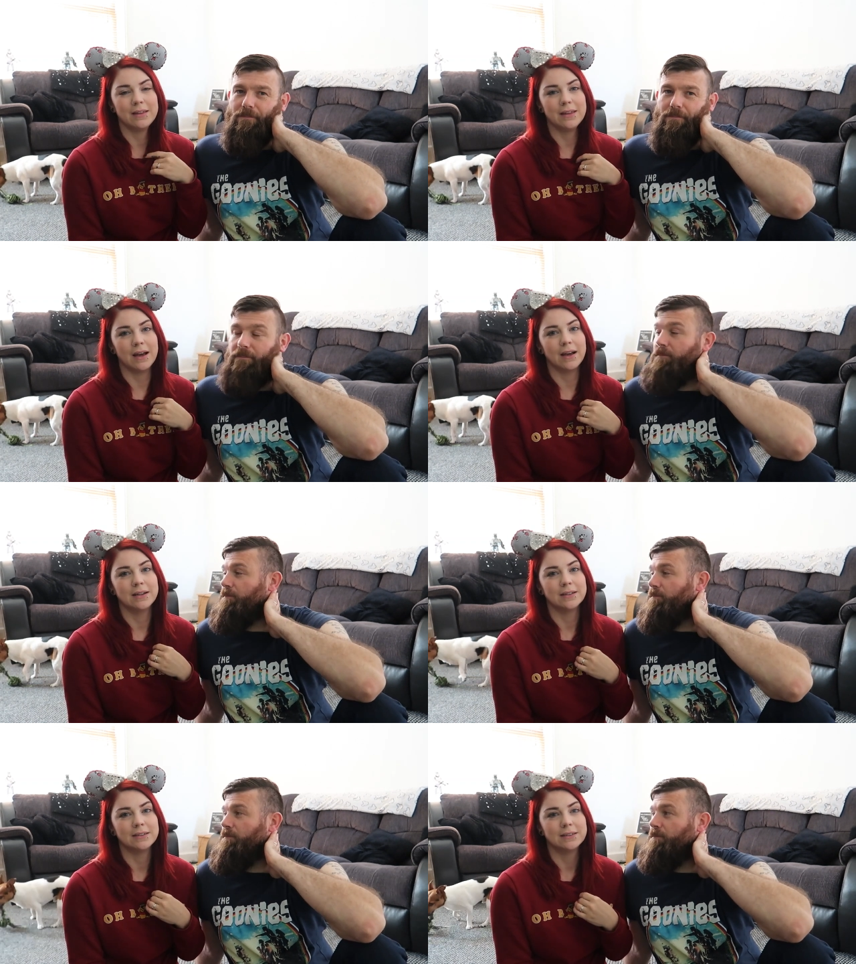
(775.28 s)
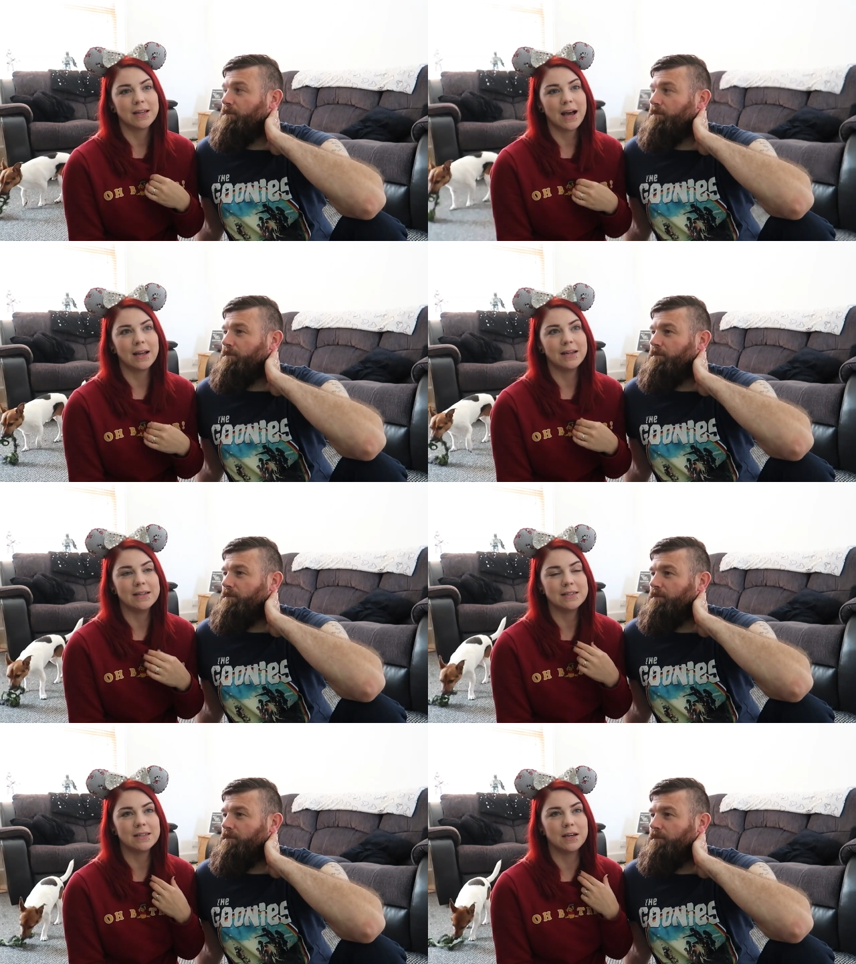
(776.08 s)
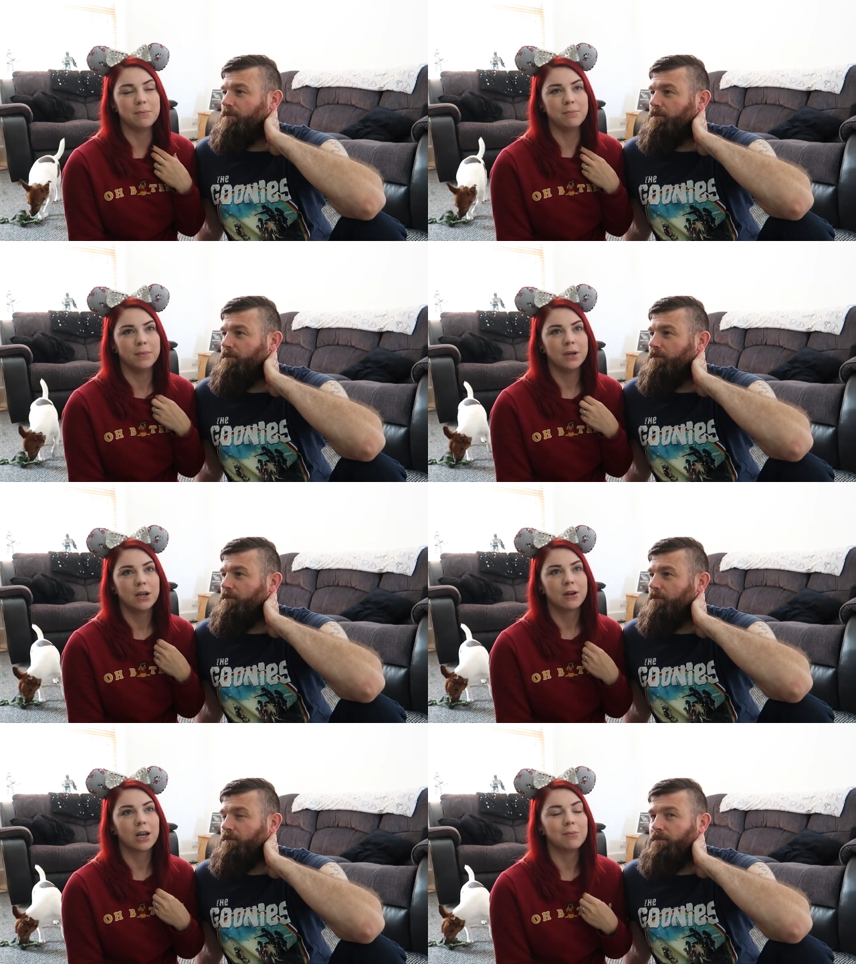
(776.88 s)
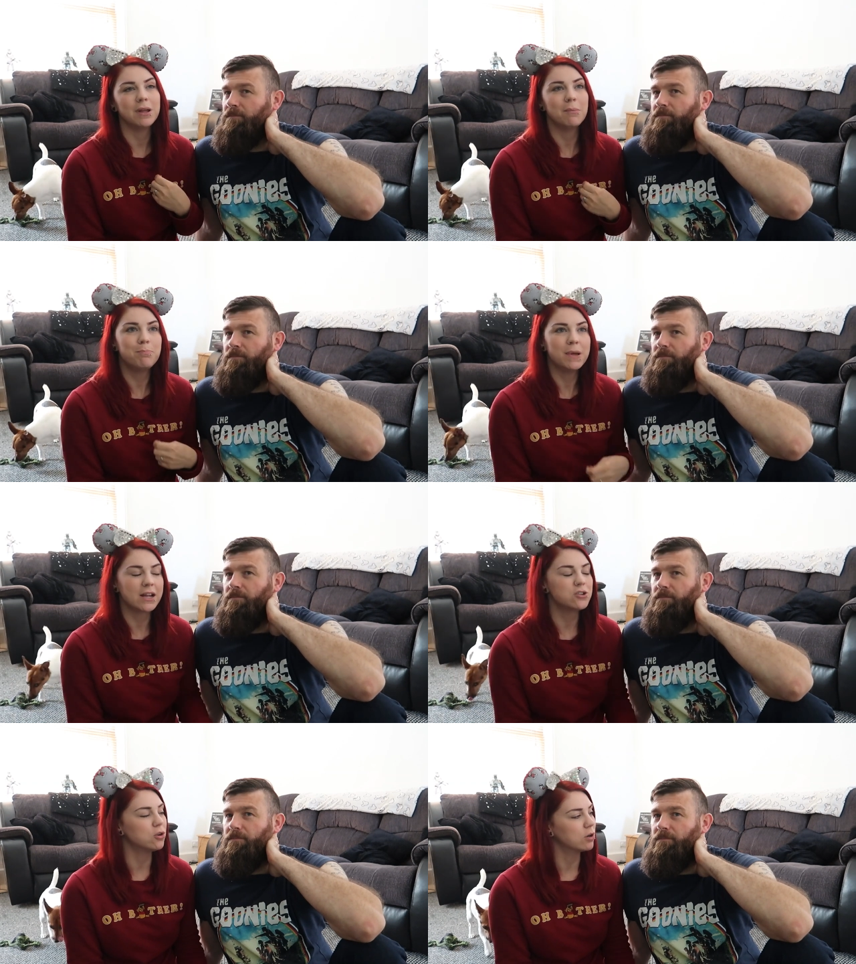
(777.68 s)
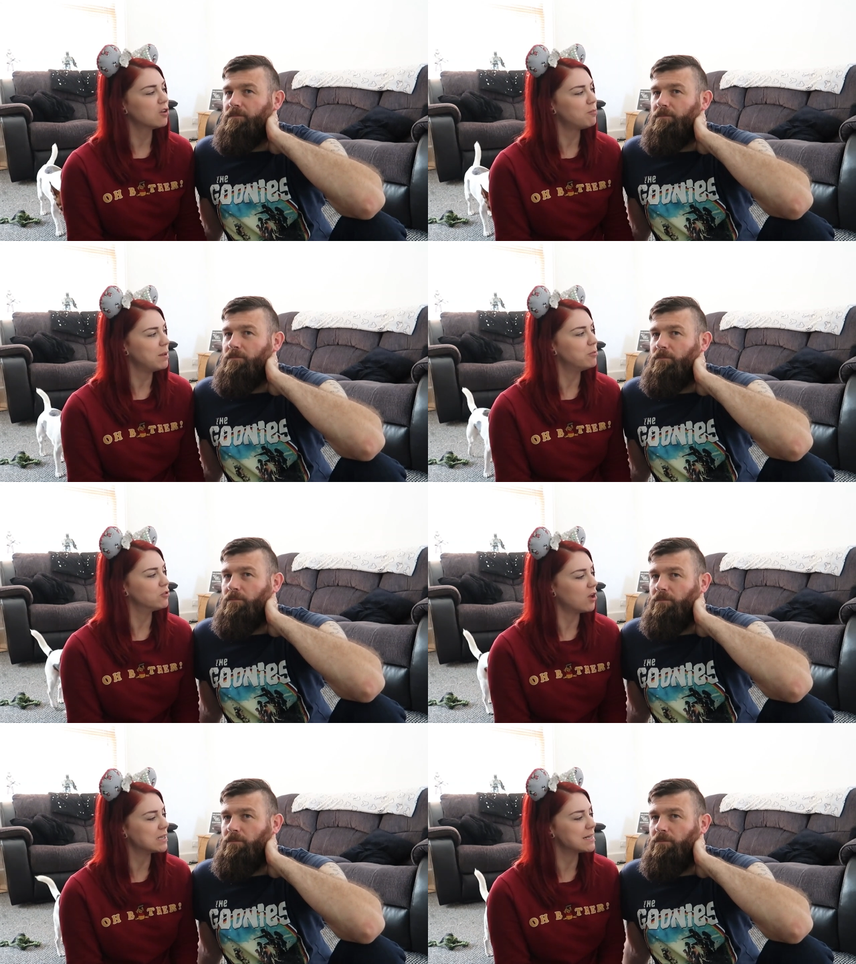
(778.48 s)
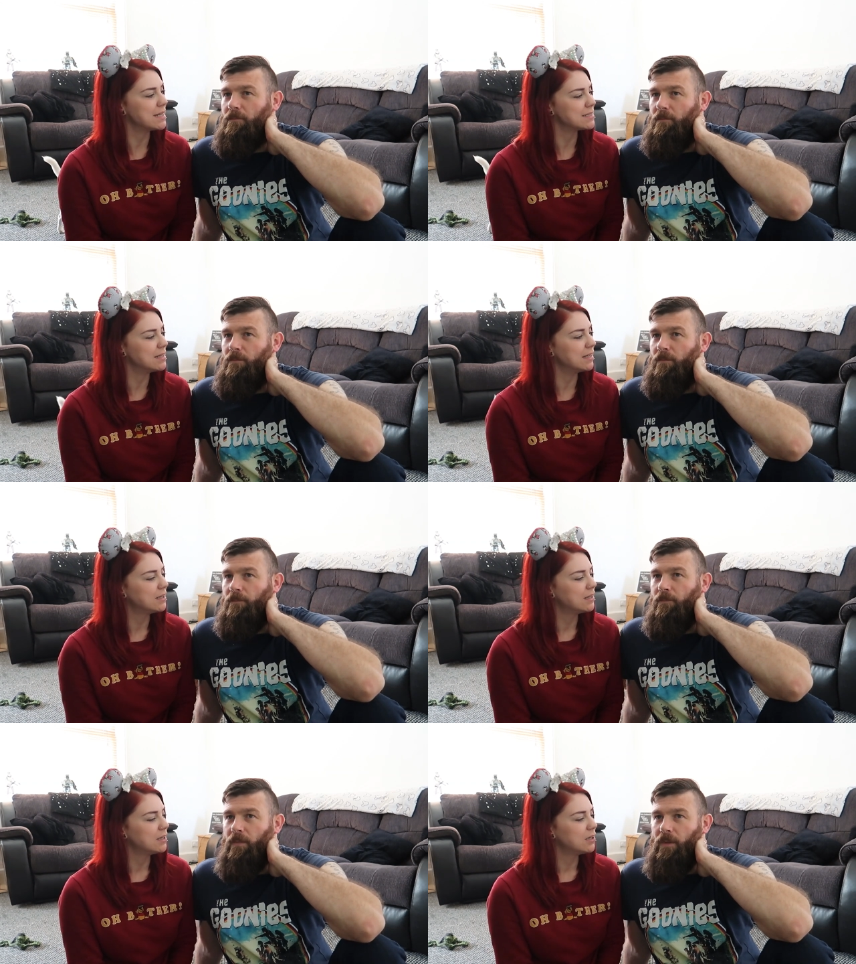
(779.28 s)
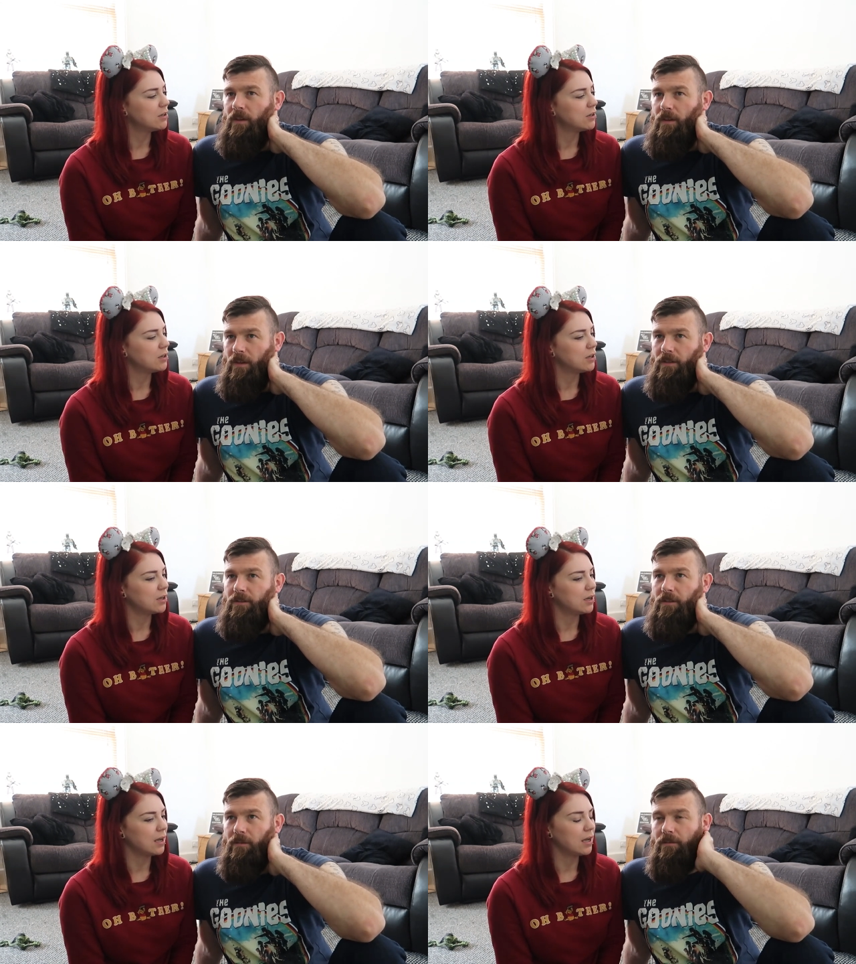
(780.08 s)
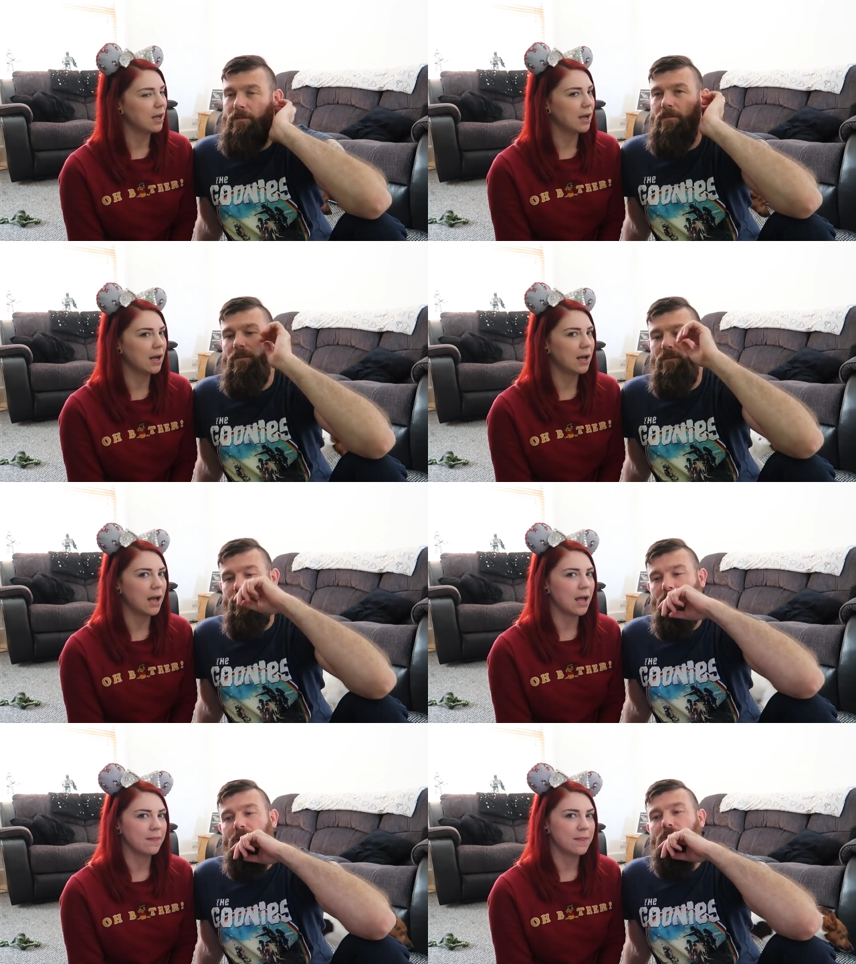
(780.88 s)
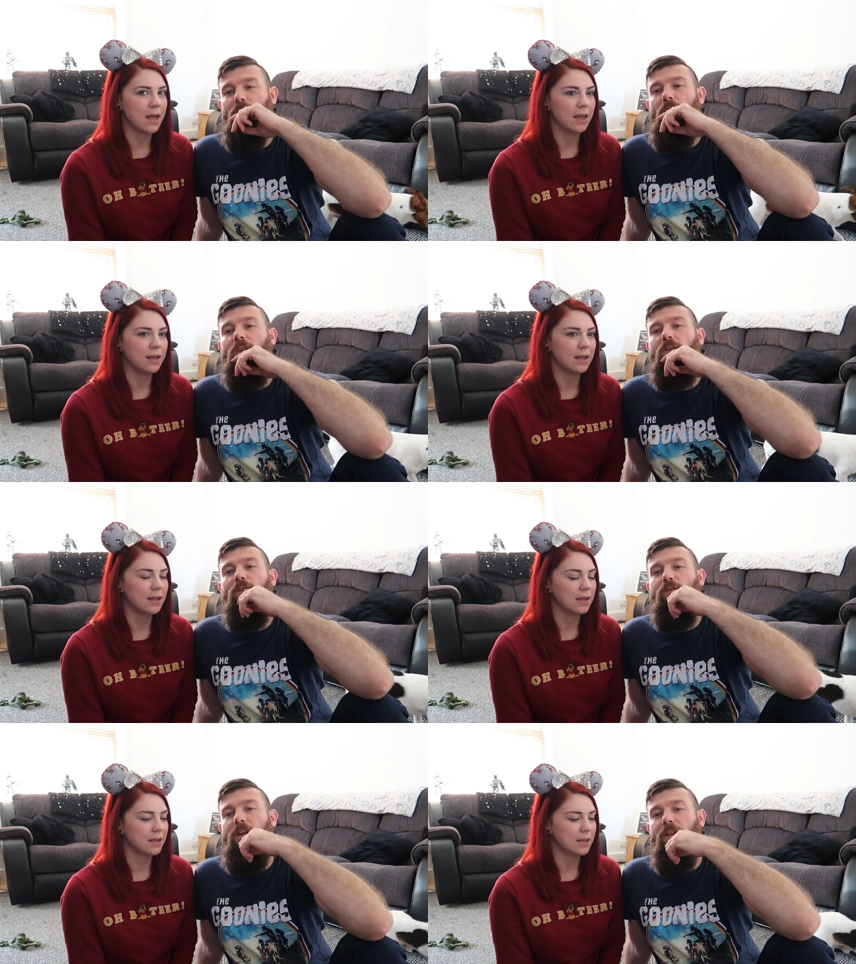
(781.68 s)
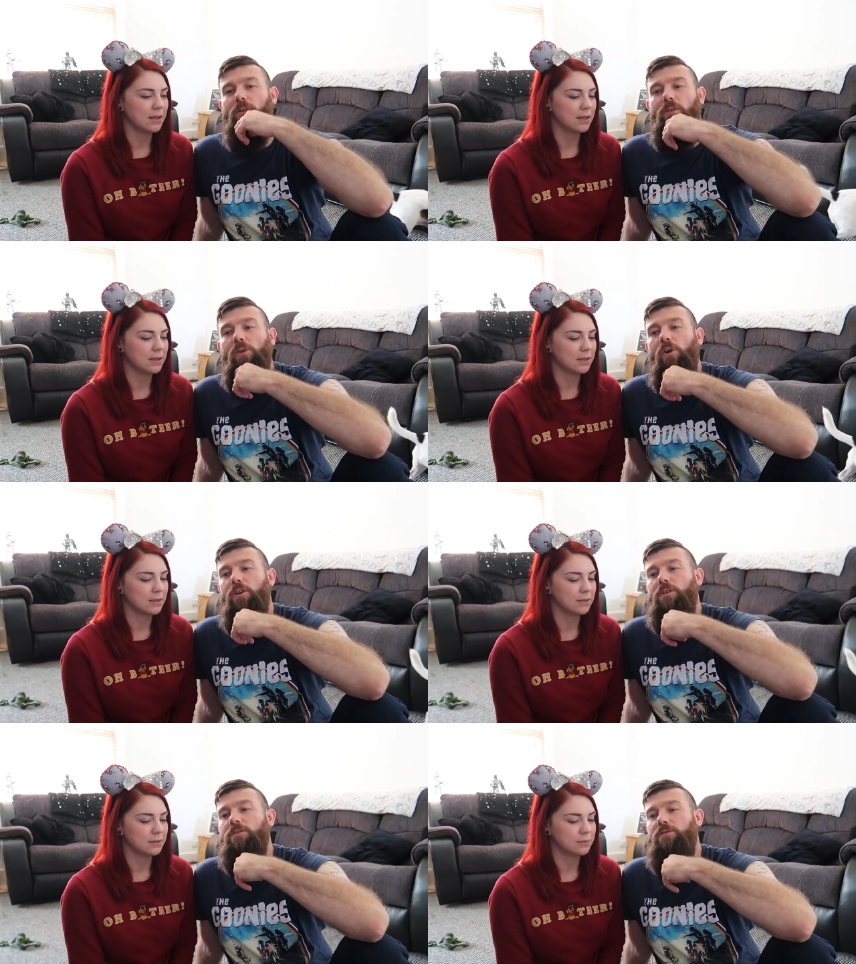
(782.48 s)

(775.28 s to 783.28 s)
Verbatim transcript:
Speaker 1: yeah, that is going to be a big chunk of people's holiday, isn't it?
Speaker 2: Yes. I do feel that all the